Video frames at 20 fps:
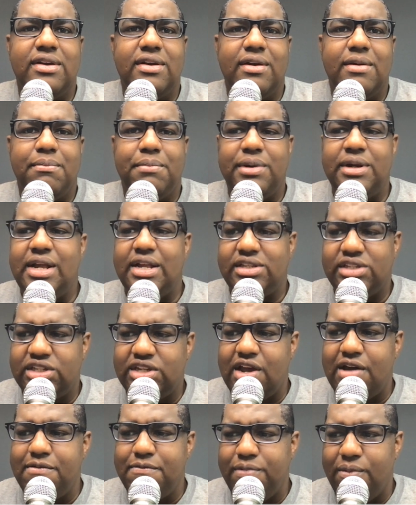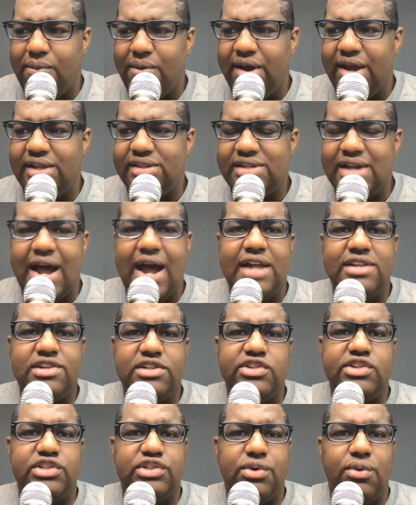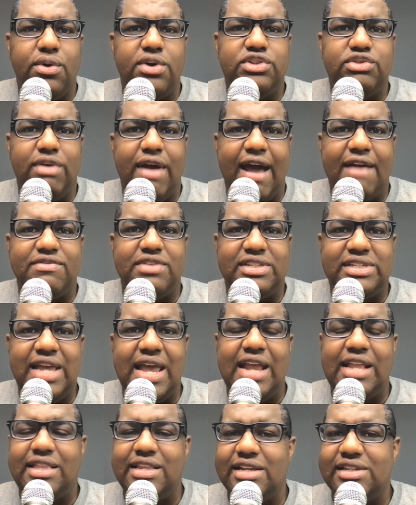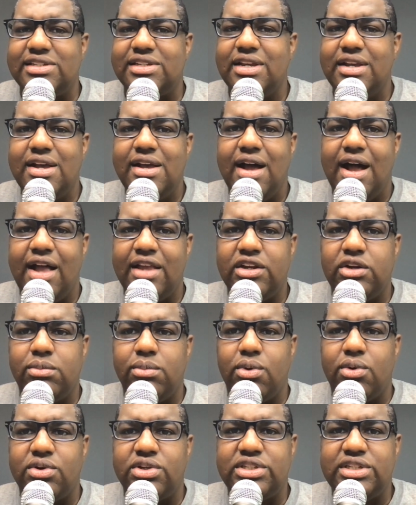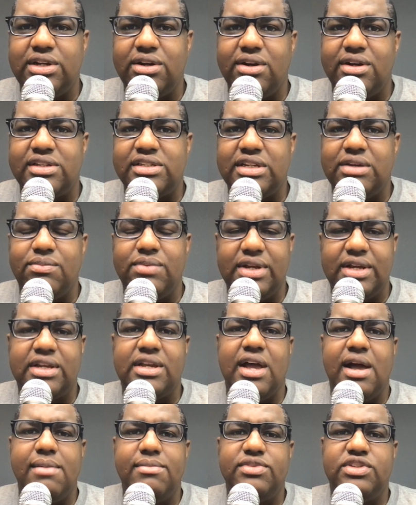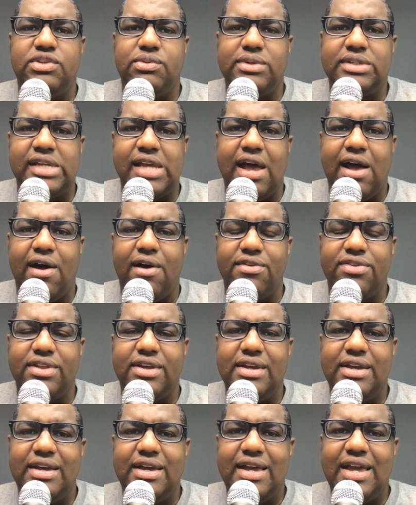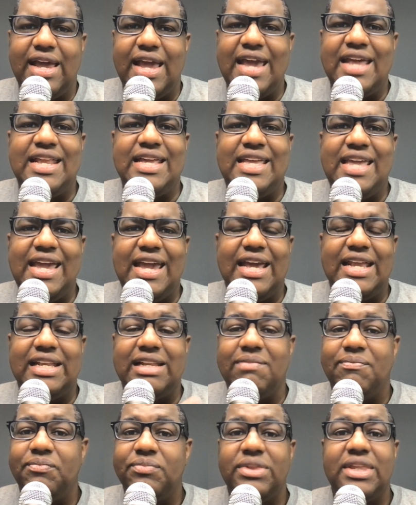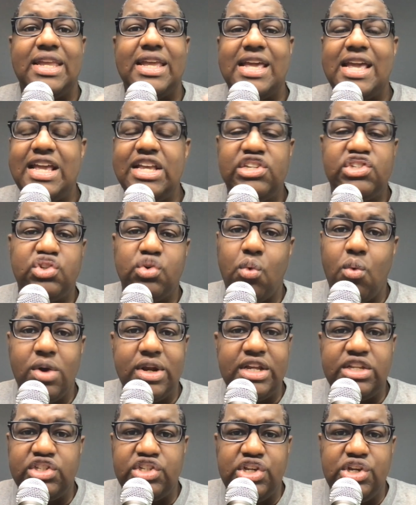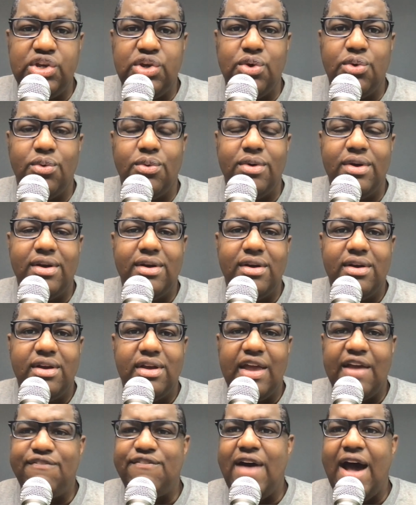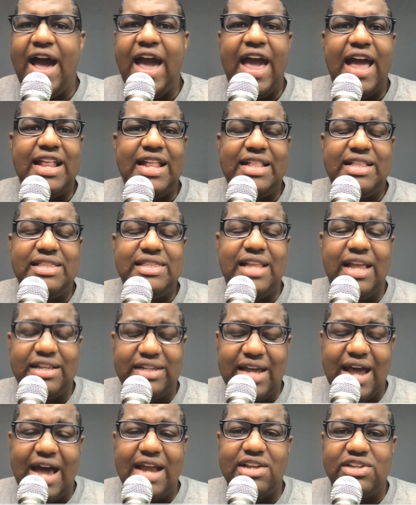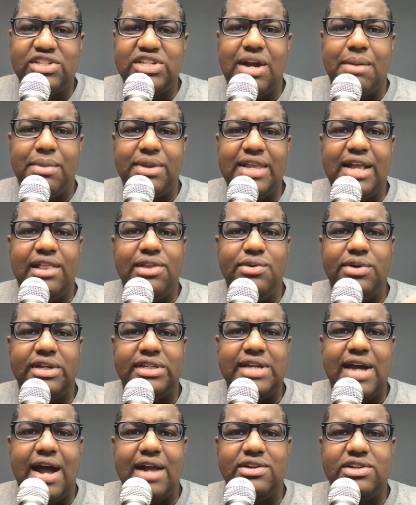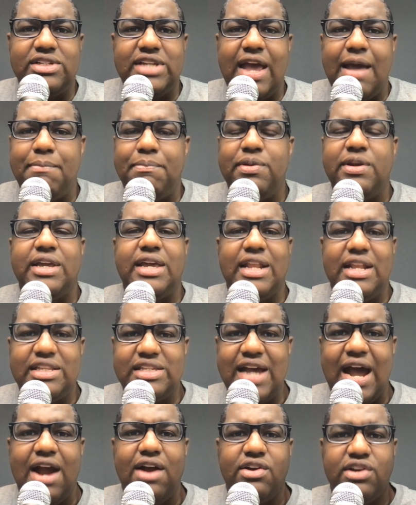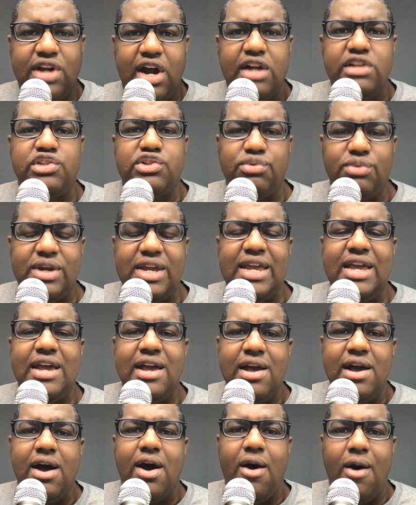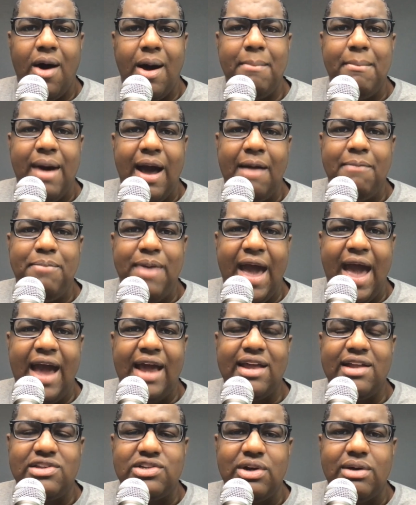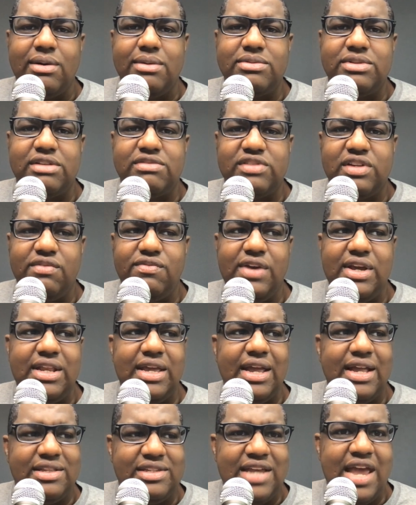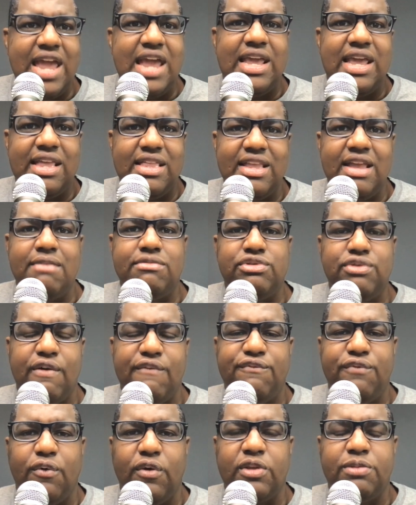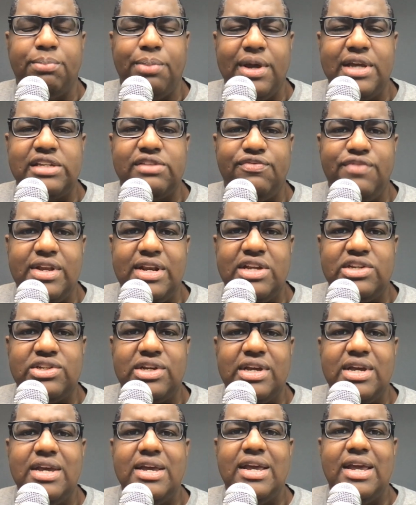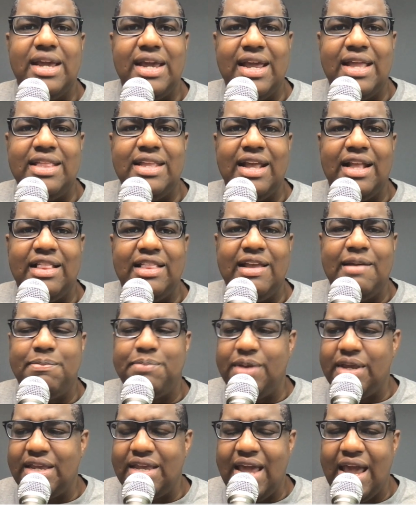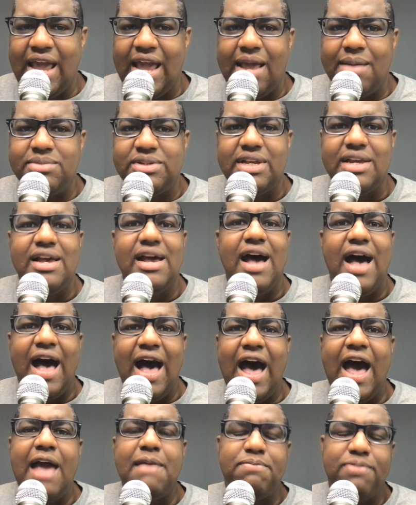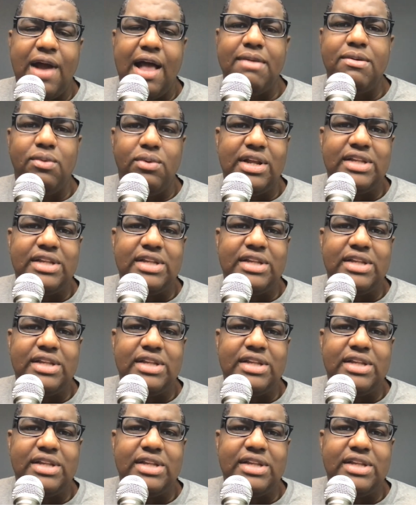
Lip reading: But at some point, Doncic is going to have to take this a little more seriously when it comes to his health. And again, he's 22. If I had that kind of summer that Luka Doncic had, putting an entire country on my back in terms of Slovenia and taking them to a 4th-place finish in the Olympic Games, I'd probably want to